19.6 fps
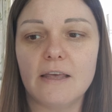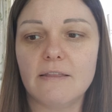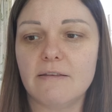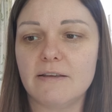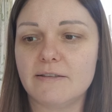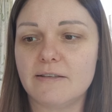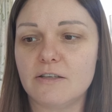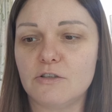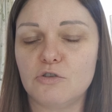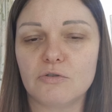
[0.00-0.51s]

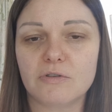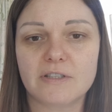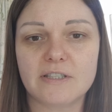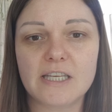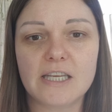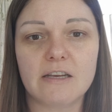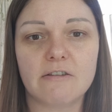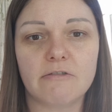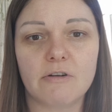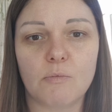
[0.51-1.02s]
This is your
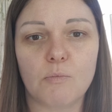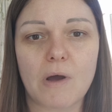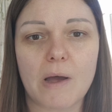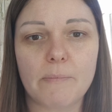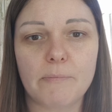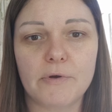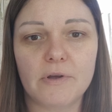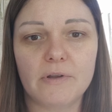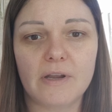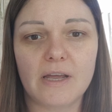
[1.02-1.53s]
secret
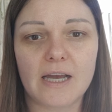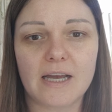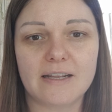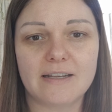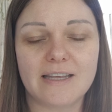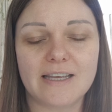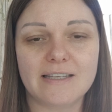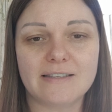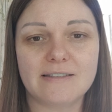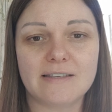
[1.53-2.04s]
weapon,
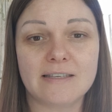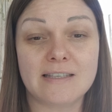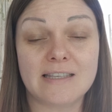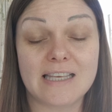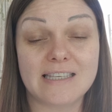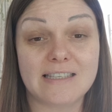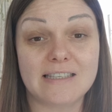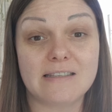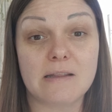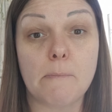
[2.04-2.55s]
and
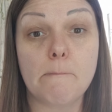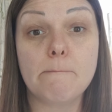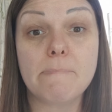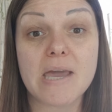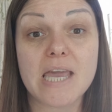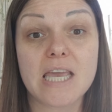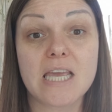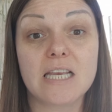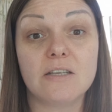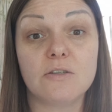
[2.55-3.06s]
this is the
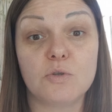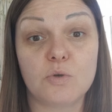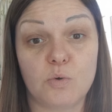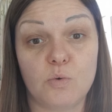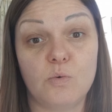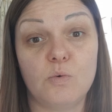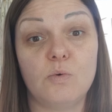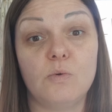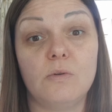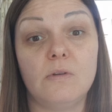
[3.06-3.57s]
main
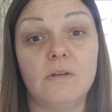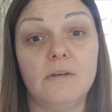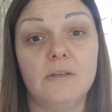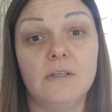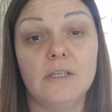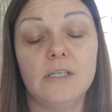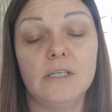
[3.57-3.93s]
tool.